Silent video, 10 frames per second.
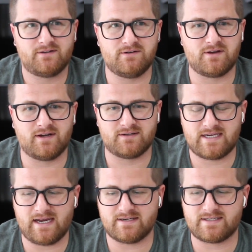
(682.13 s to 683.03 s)
You can
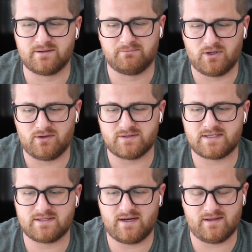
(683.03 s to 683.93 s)
taste the
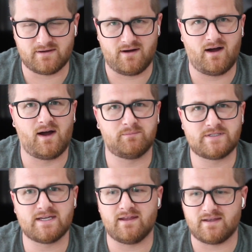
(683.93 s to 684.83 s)
malts and the
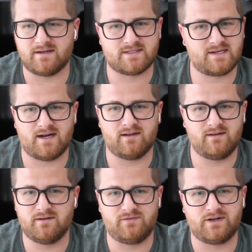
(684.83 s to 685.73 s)
hops, and then it's
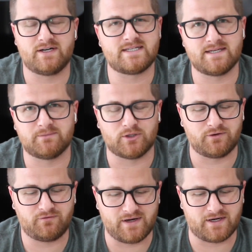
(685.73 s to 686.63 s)
got a very
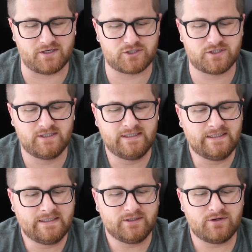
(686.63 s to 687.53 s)
similar finish.
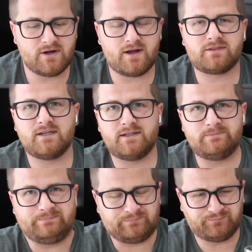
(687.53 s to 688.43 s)
Not that
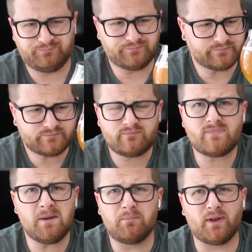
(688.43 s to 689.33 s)

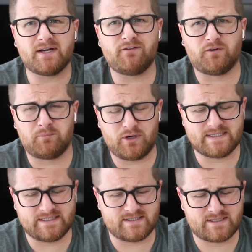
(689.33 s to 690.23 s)
Pliny for
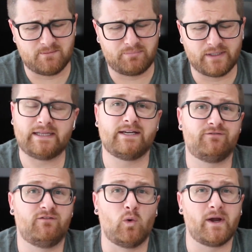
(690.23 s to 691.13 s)
President is completely
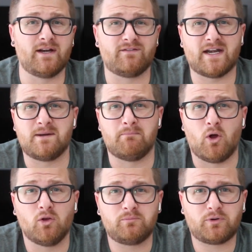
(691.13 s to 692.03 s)
void of any
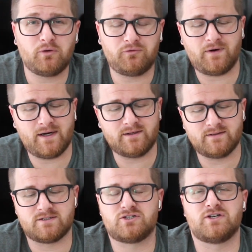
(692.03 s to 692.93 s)
malt
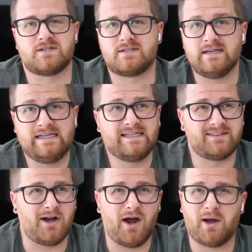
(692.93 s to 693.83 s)
profile. It's just
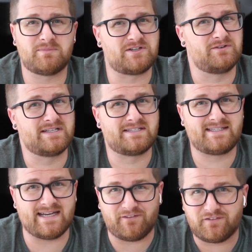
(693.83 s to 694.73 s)
the hops are
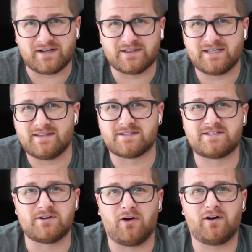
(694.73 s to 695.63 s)
definitely the
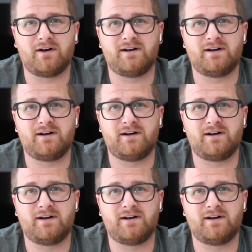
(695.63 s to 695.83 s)
star.